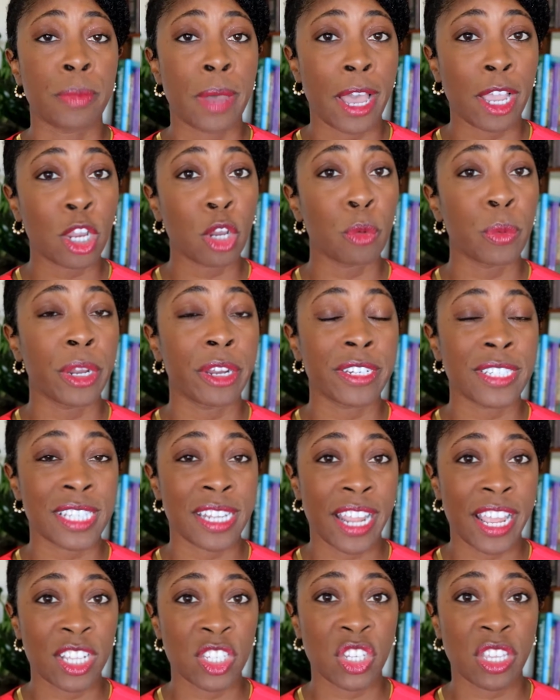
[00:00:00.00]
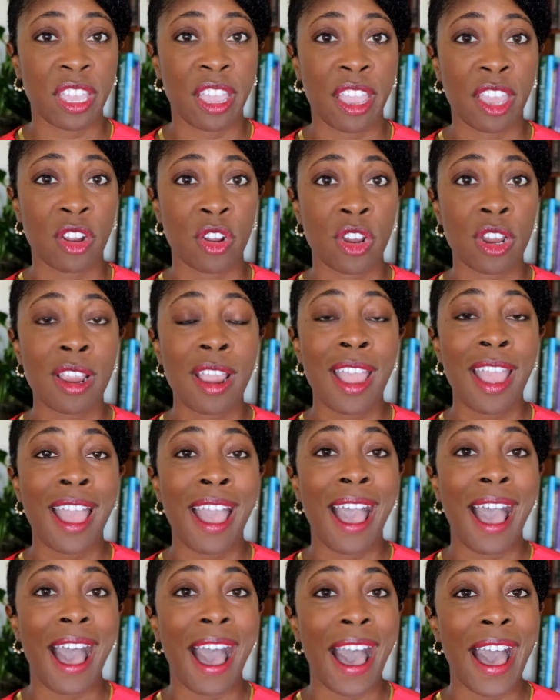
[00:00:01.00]
my career as an educator,
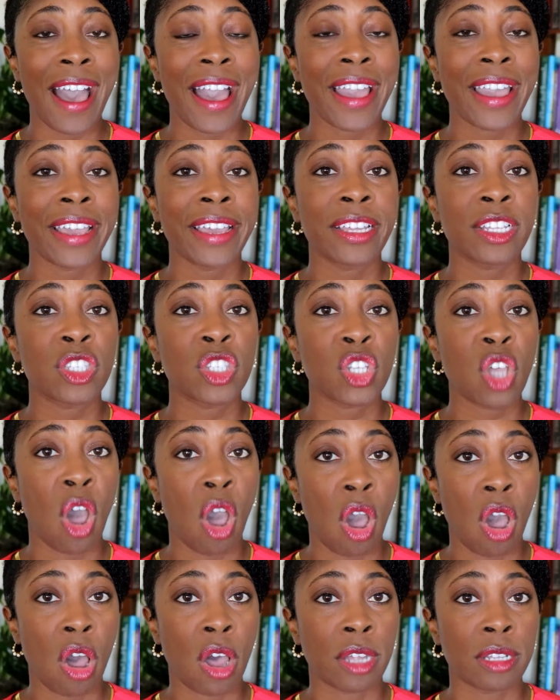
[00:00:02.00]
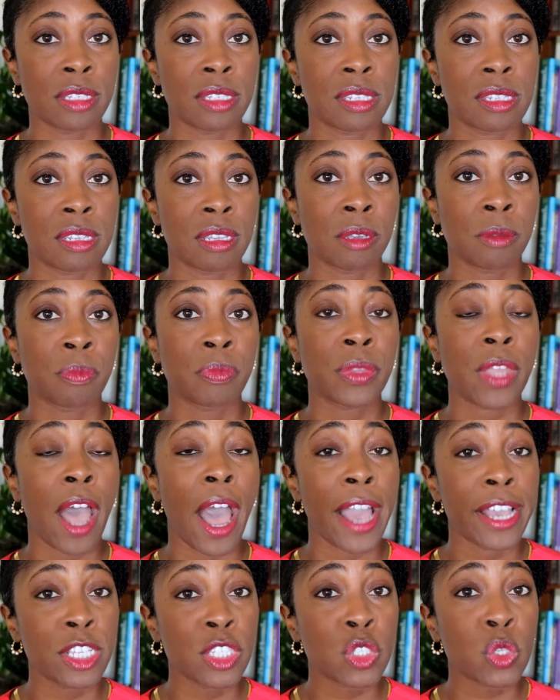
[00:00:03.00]
I taught
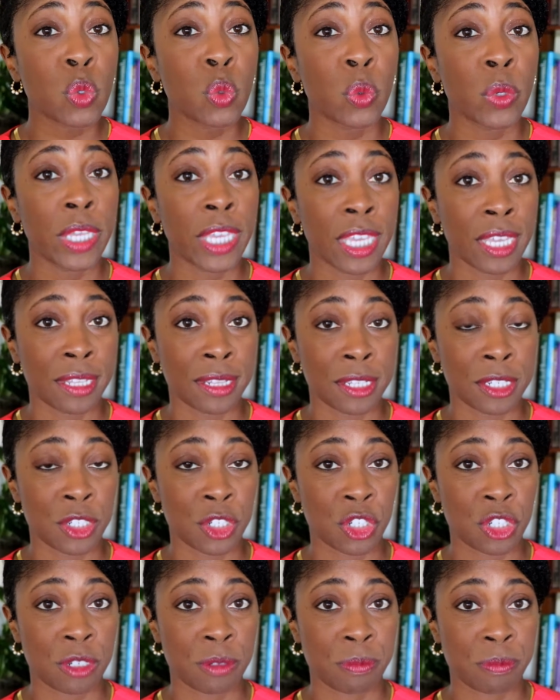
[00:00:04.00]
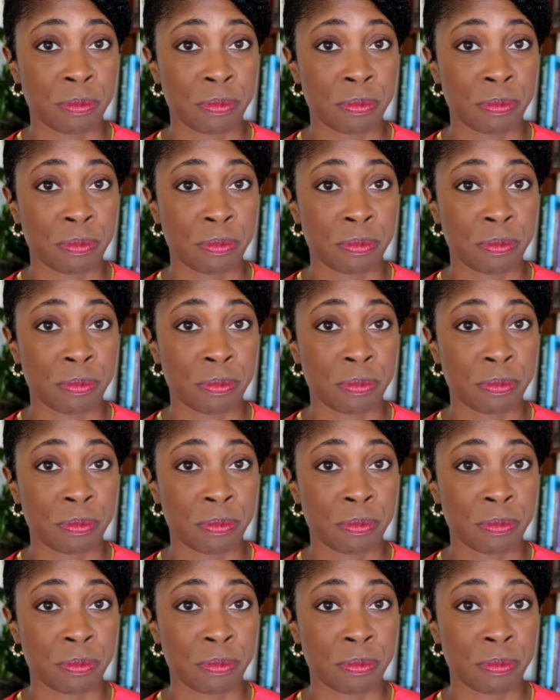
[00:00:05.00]
high school English.